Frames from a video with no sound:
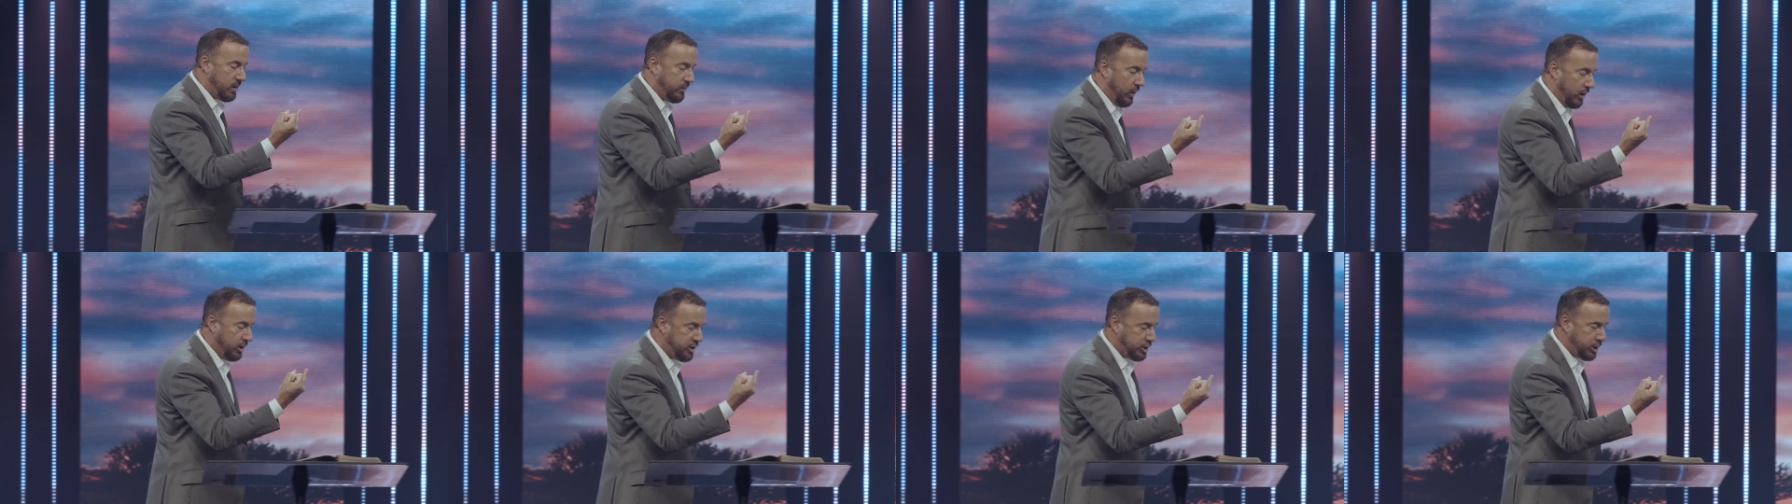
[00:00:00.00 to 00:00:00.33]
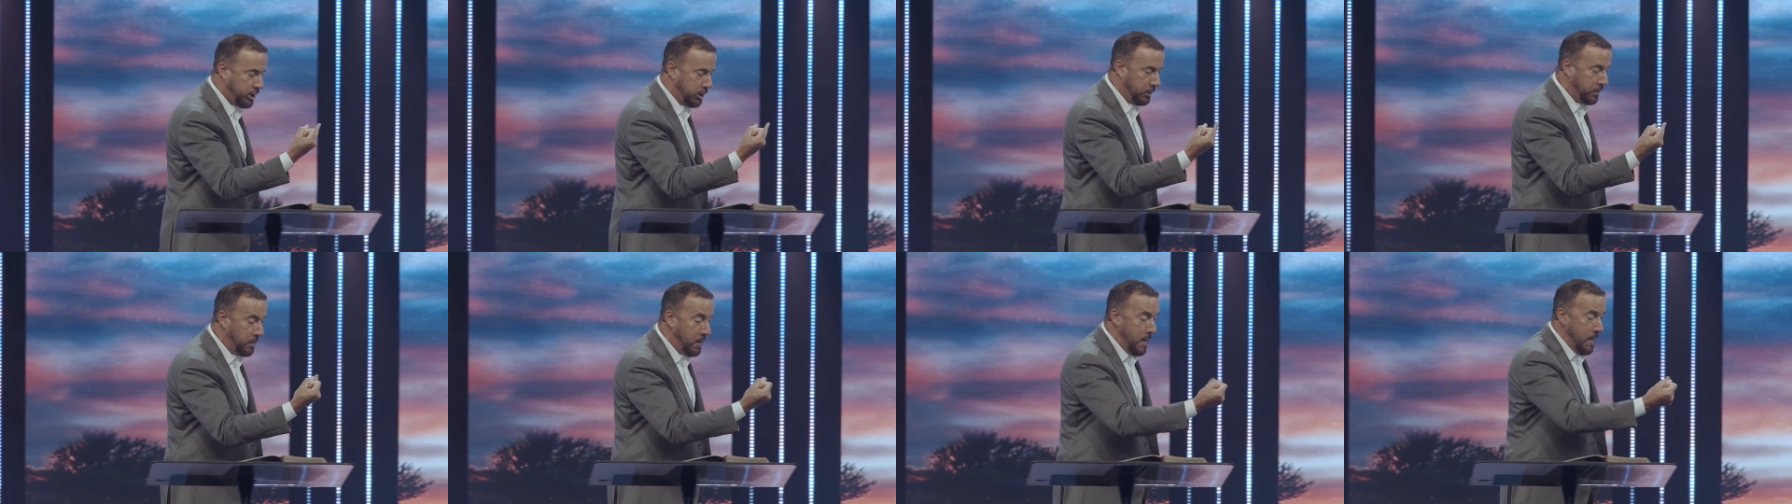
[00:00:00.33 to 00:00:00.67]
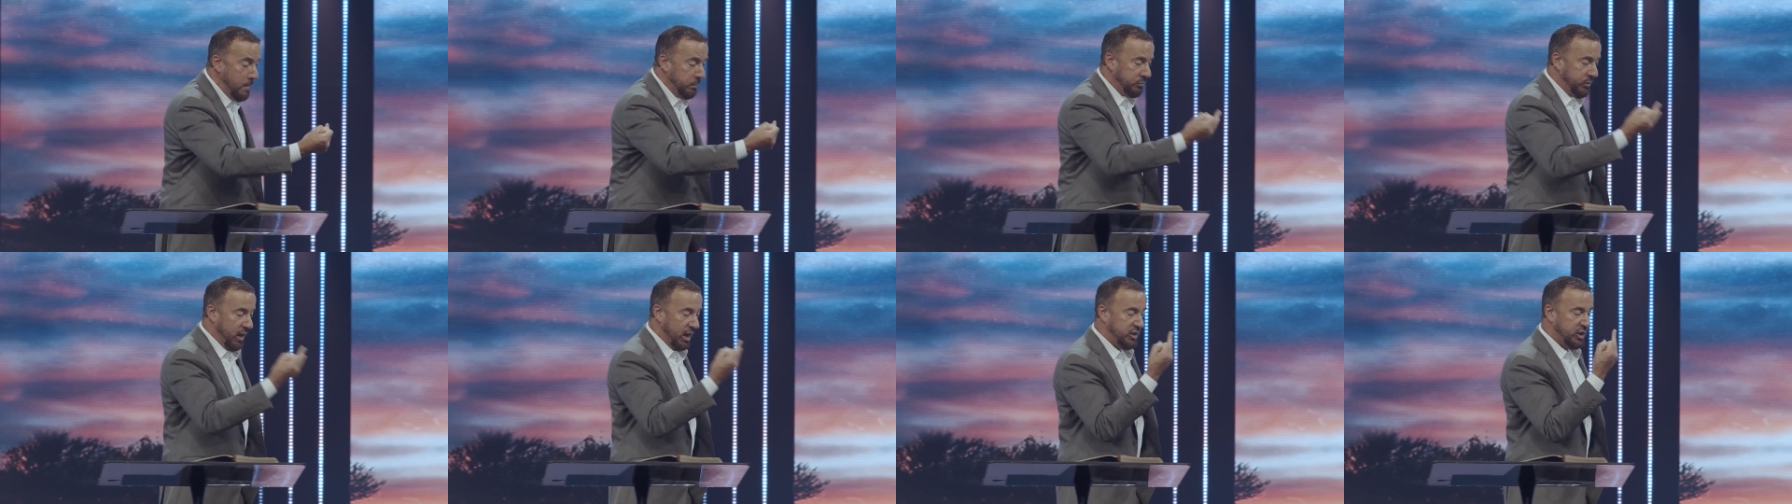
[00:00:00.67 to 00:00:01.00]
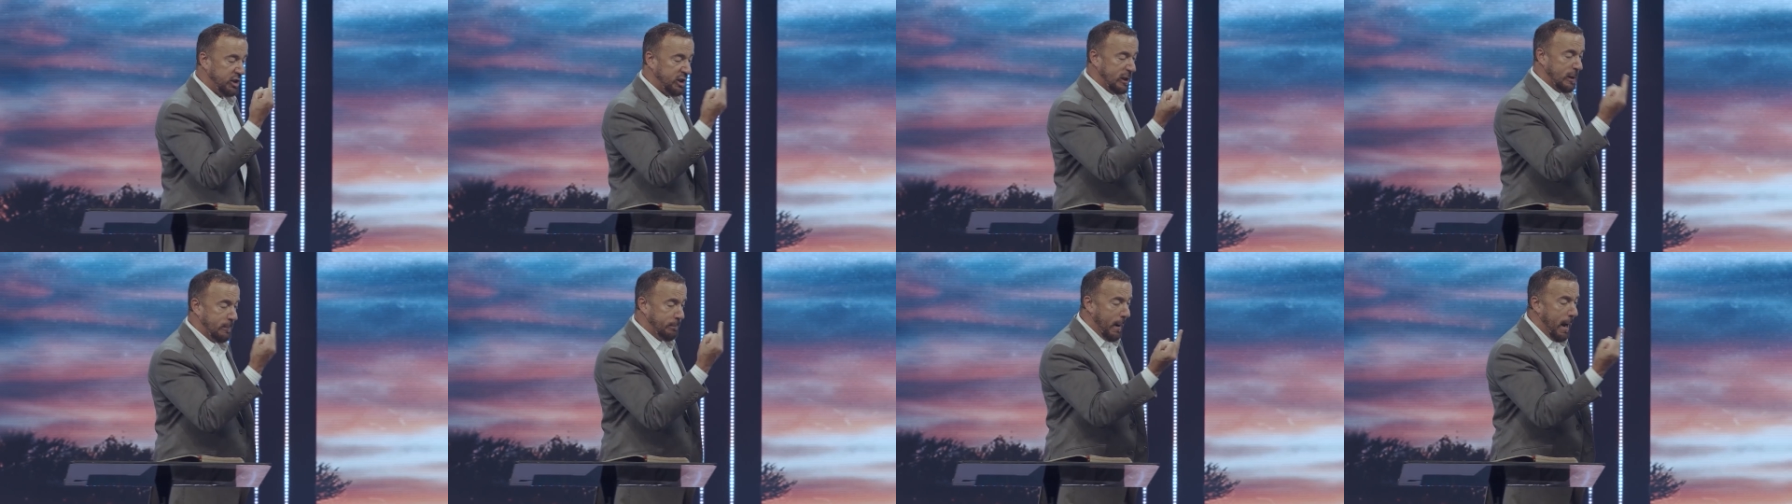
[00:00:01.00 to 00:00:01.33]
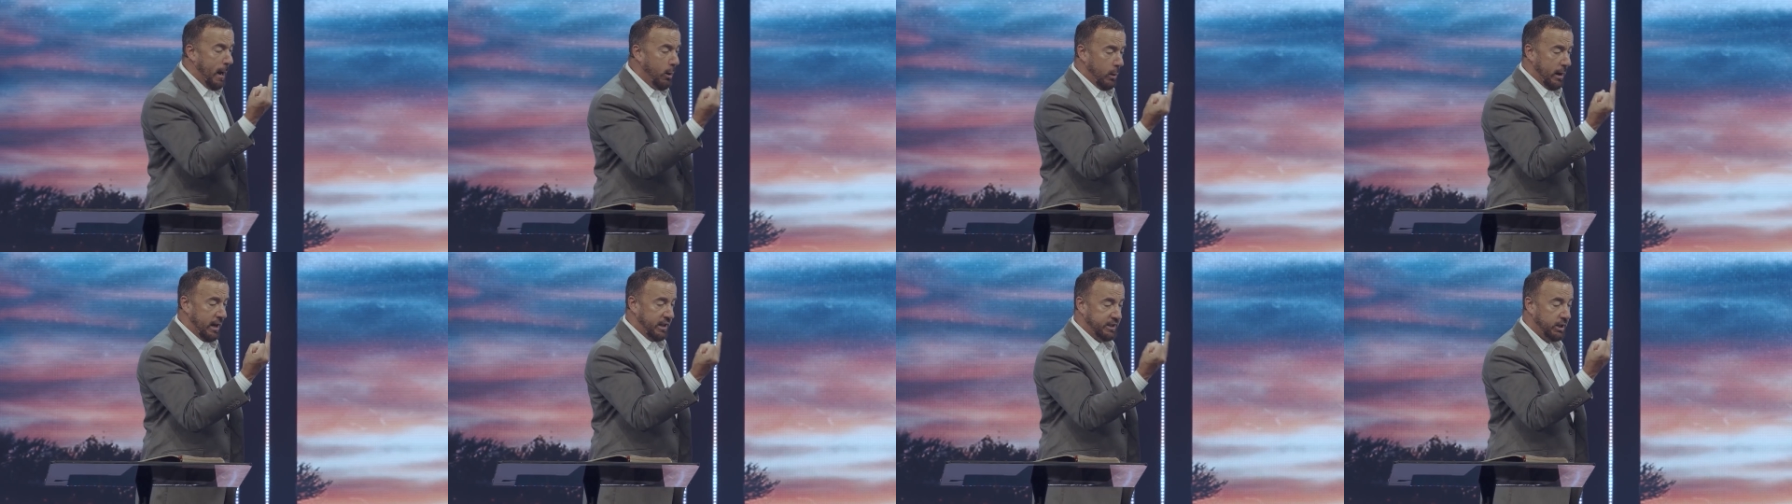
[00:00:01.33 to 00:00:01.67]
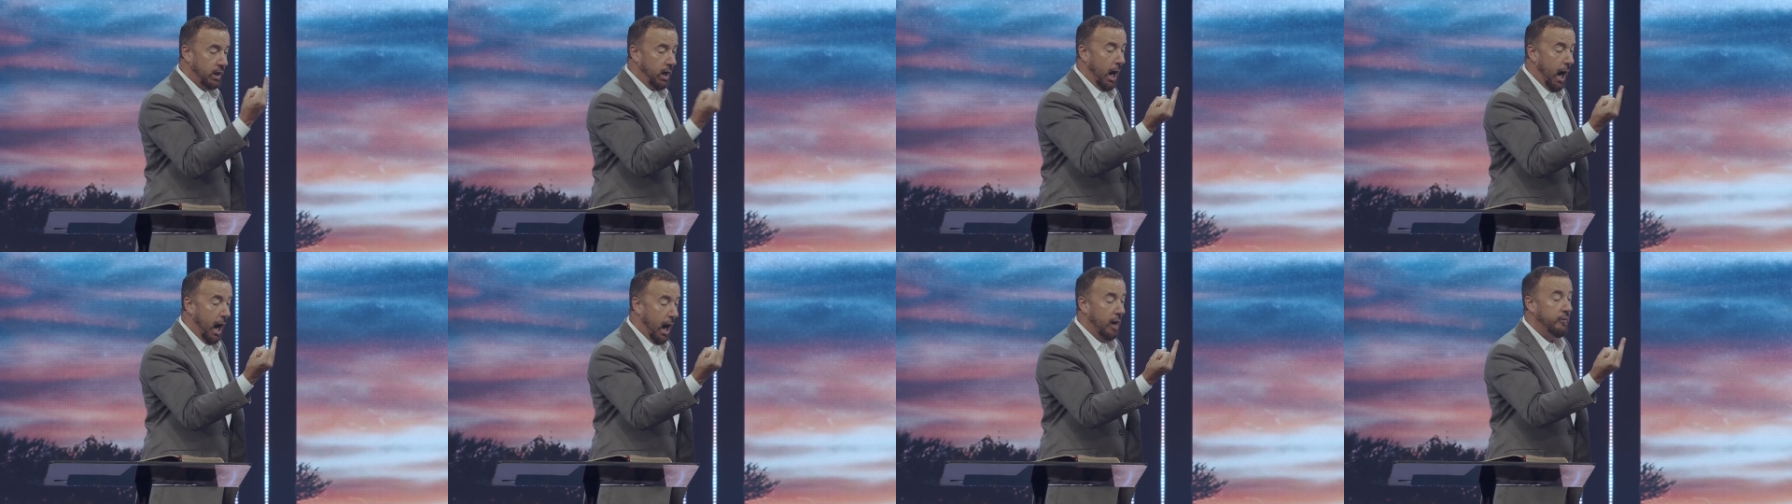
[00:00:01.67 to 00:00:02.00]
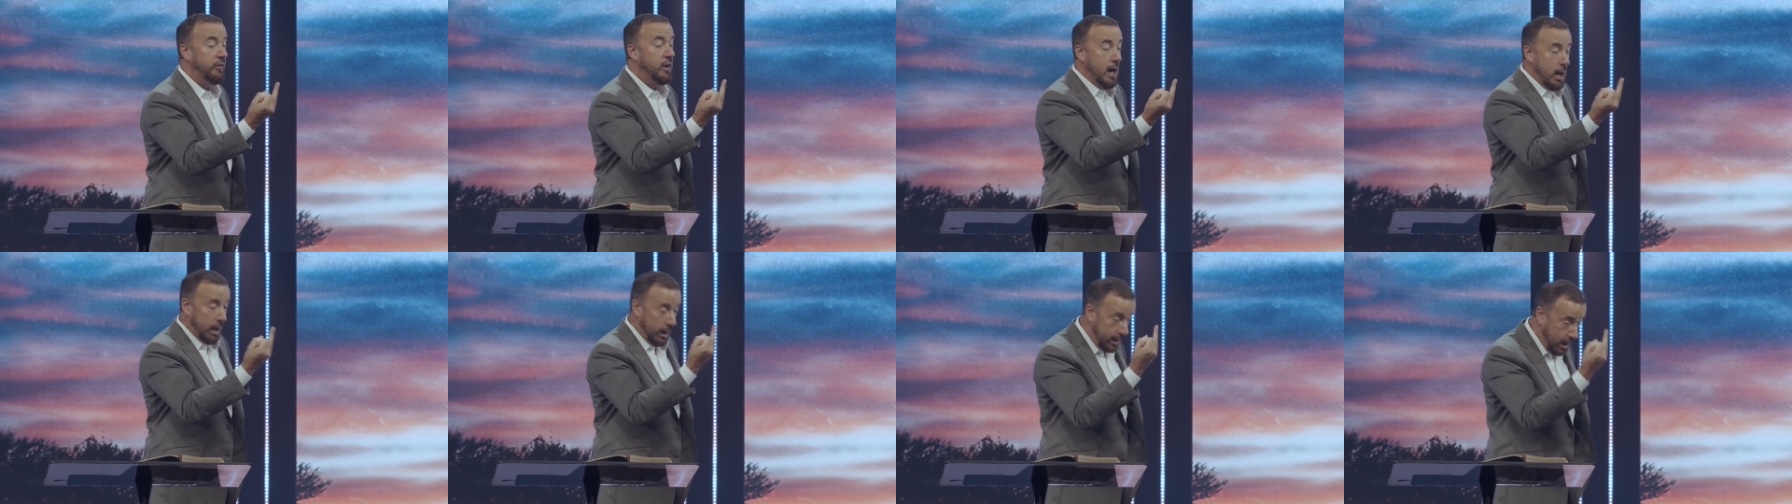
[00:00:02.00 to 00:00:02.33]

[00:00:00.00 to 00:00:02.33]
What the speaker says: Verse 2, the Spirit of